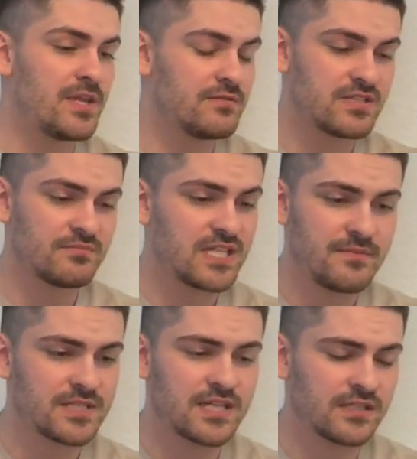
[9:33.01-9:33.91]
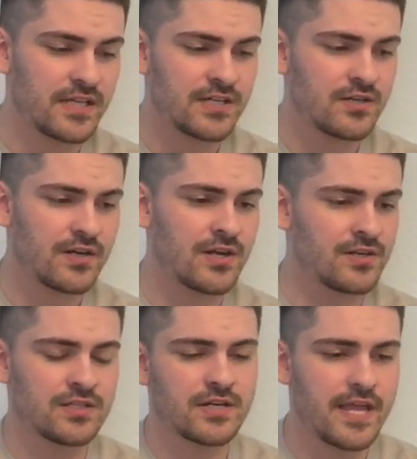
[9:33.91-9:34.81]
sometimes get a lender on here,
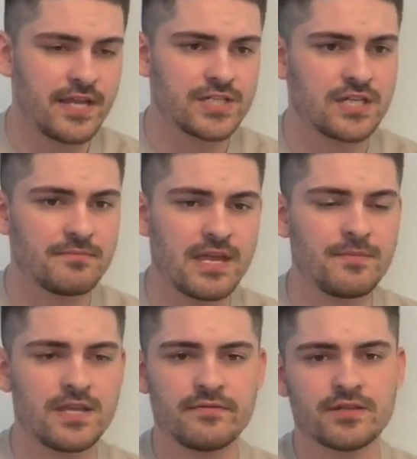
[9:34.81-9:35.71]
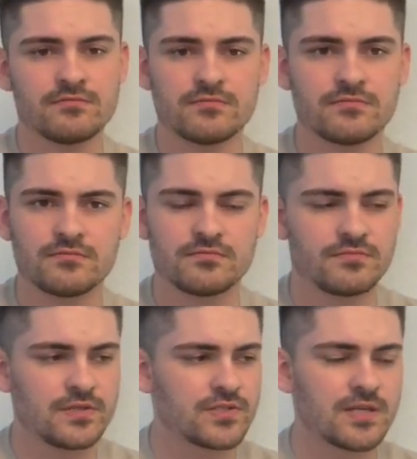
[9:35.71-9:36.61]
another agent, maybe even
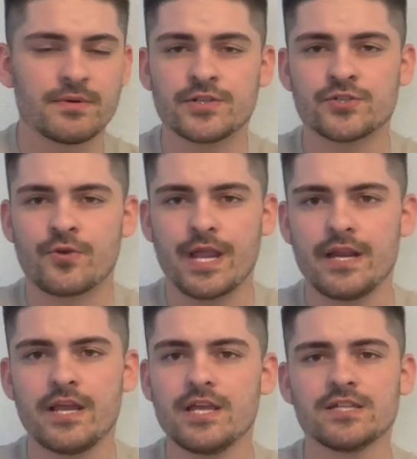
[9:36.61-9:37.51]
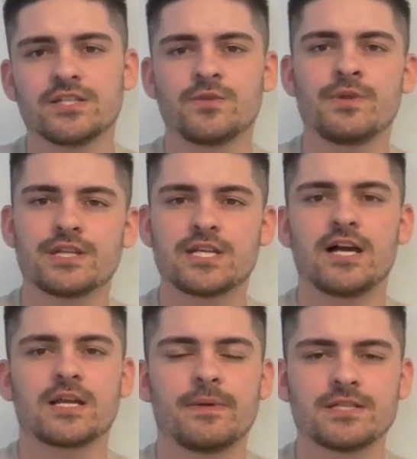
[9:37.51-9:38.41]
some other trade, just so we can
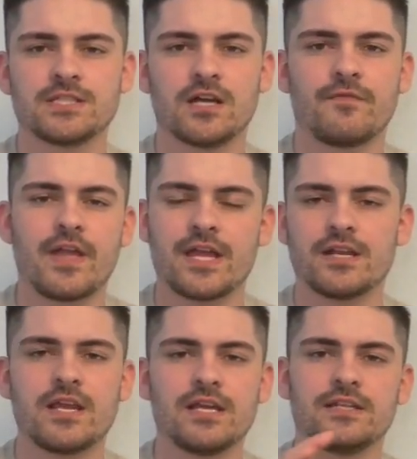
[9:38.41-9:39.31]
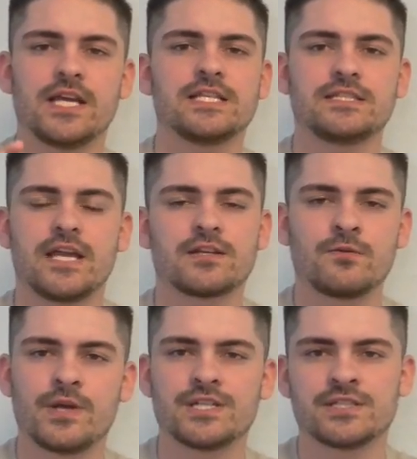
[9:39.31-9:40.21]
talk about stuff and dissect
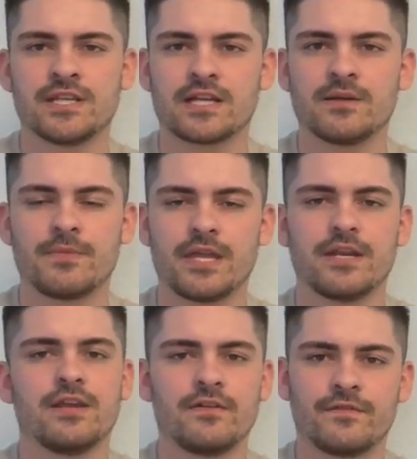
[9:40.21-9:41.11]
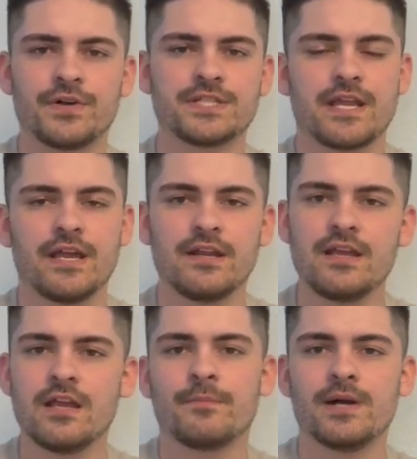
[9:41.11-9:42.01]
questions that come in firsthand.
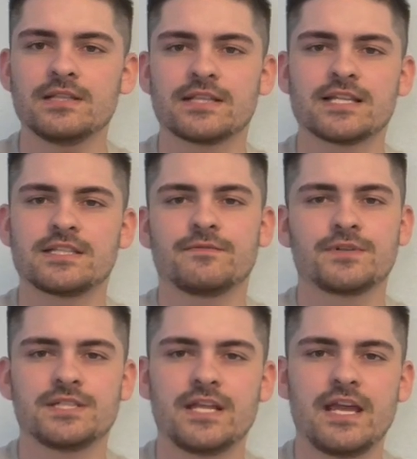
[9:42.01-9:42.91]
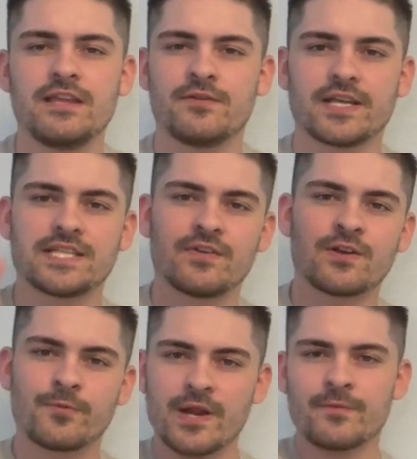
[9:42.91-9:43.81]
But that's it for today. You guys have a
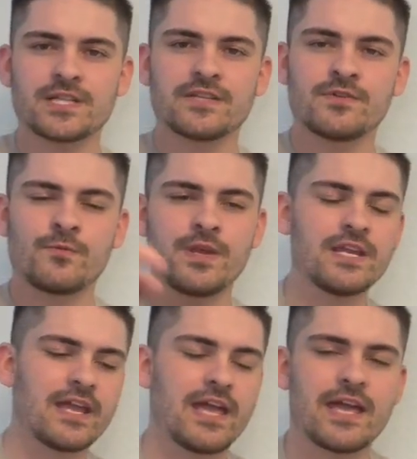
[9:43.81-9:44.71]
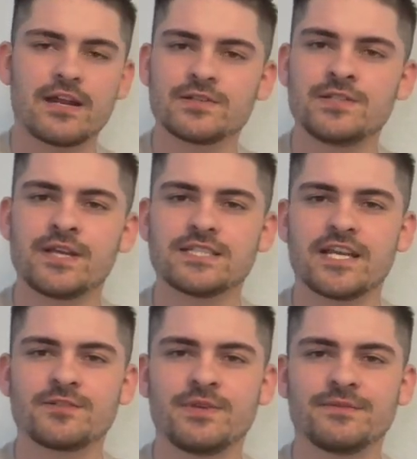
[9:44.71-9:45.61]
great rest of your week, and I'll see you guys
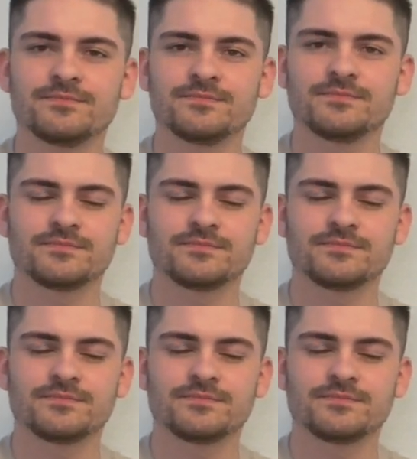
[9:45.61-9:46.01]
next week.